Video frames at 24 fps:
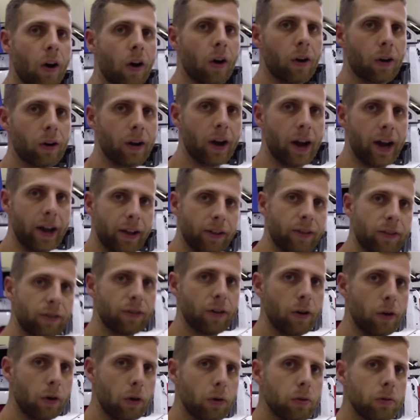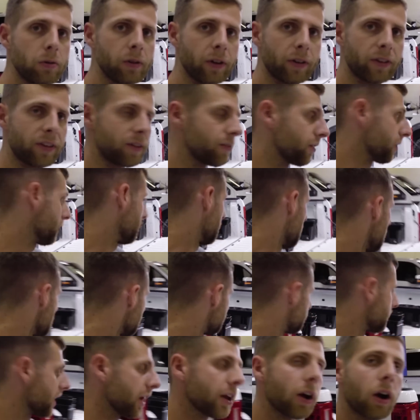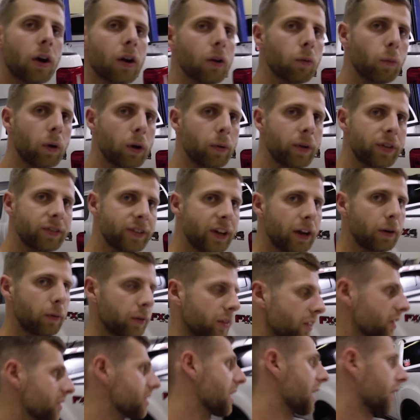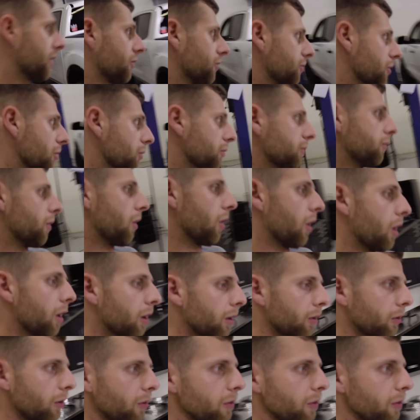All right, so let's give you an update on where we stand with the deck so far.